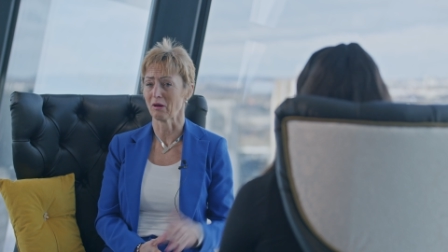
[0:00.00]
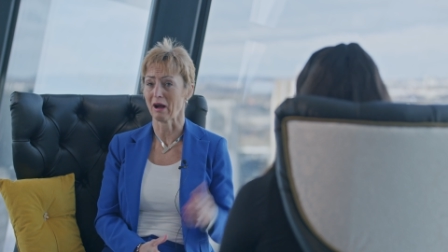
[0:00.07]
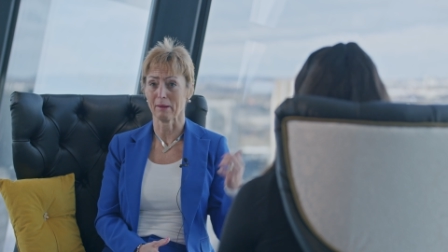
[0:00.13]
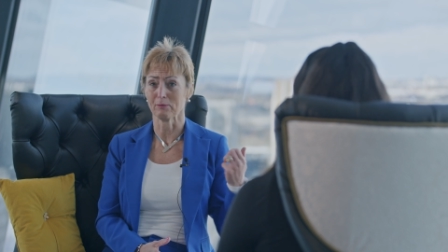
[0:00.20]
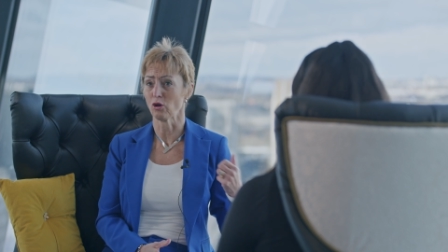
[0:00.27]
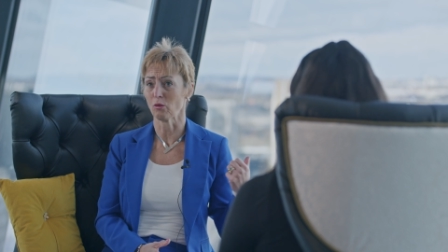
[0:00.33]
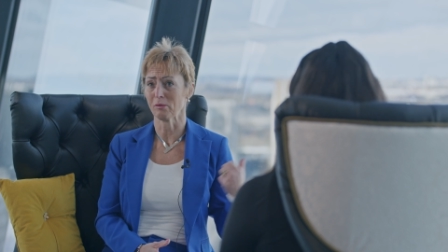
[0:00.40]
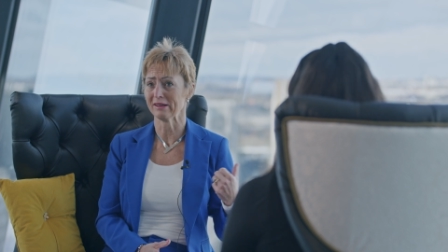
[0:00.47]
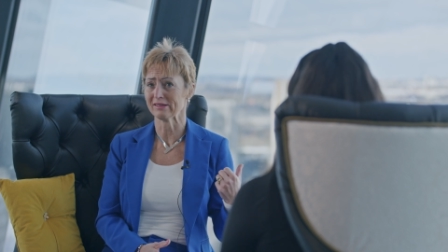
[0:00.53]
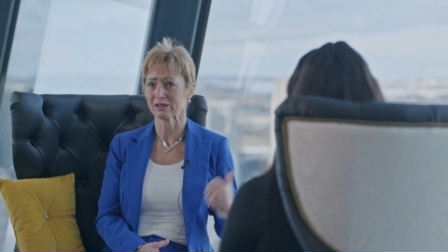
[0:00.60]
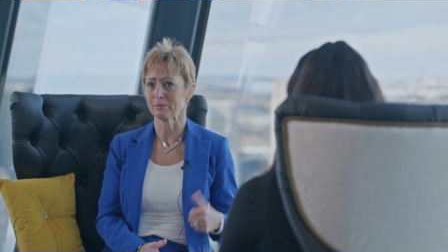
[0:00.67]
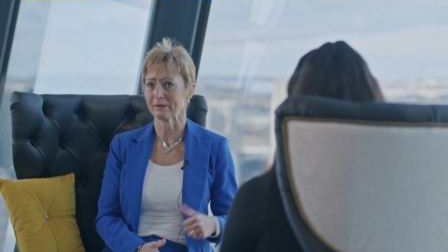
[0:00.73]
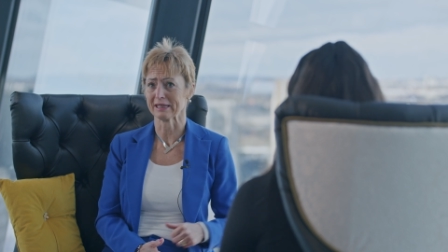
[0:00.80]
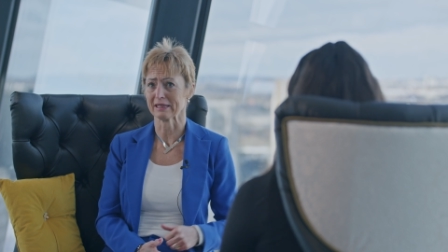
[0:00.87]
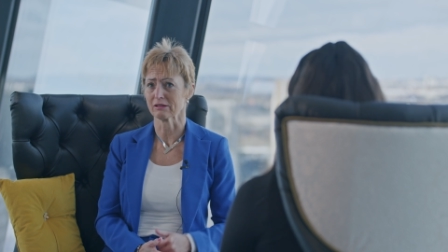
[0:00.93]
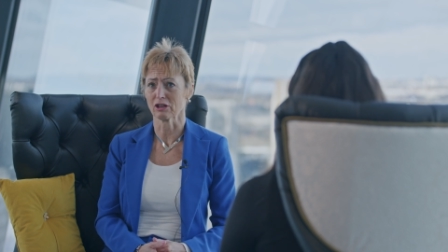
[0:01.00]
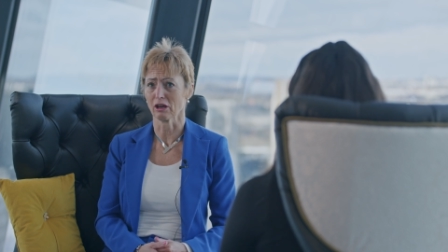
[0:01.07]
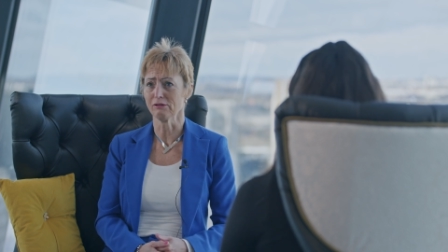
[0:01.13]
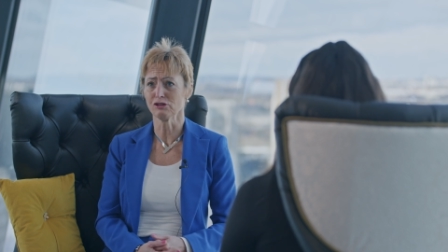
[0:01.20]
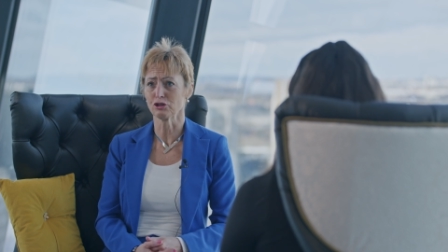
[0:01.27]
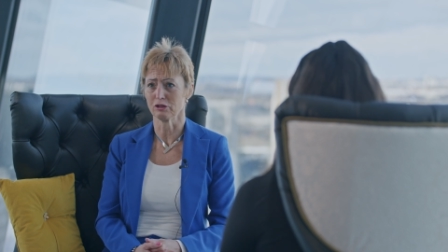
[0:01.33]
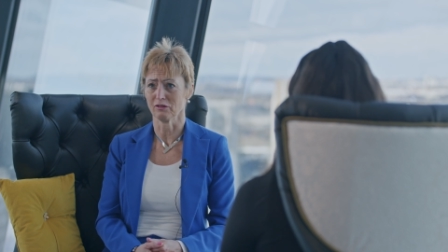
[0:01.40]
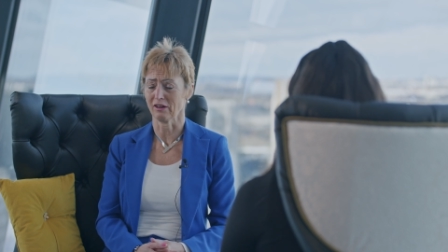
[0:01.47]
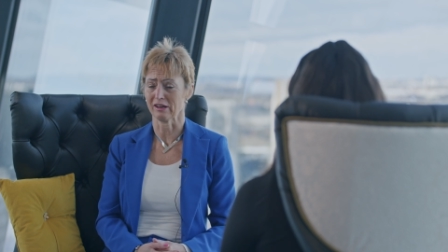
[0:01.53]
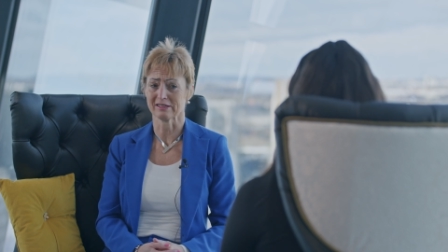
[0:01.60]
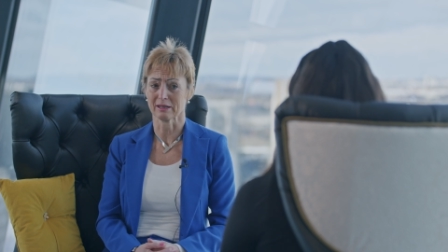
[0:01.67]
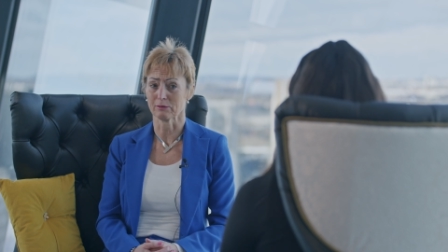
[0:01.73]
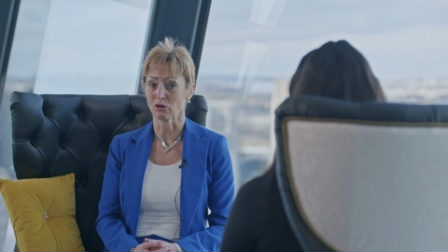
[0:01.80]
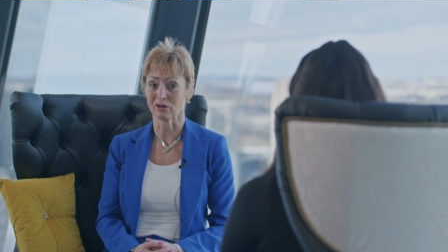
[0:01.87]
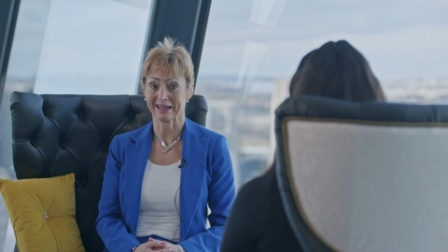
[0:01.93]
I'm not meant to be going to
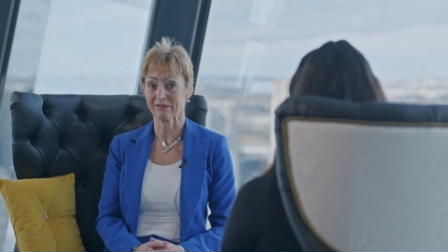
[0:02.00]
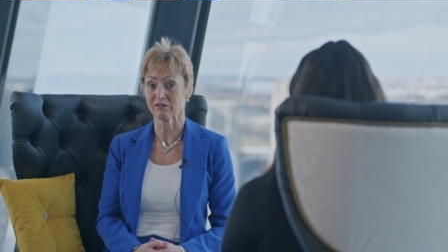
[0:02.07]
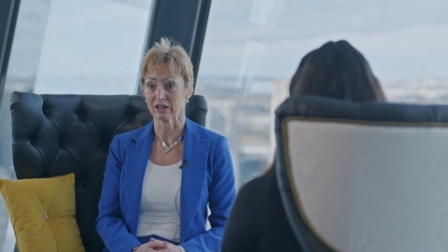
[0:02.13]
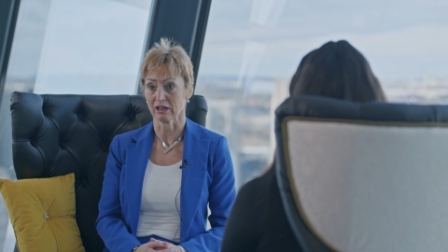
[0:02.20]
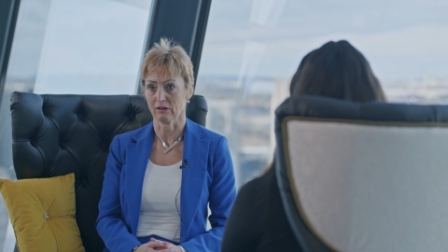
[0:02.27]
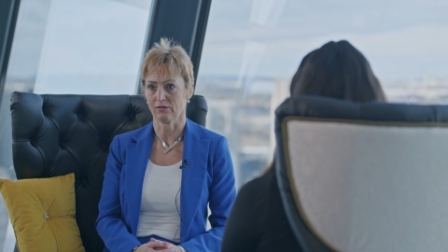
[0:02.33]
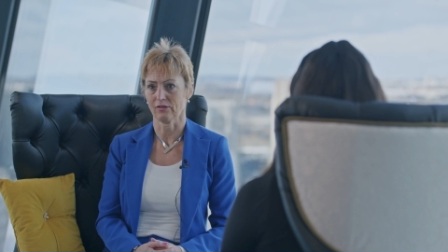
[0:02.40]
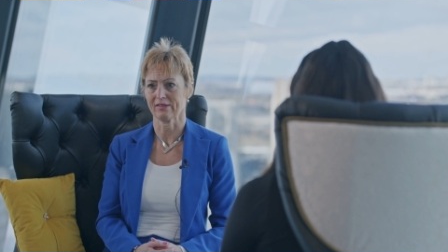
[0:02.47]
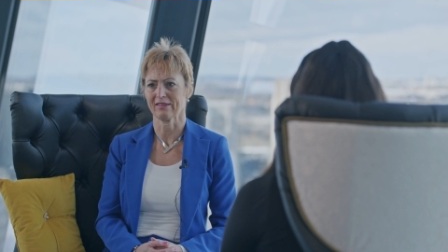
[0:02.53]
university, I'm not clever enough.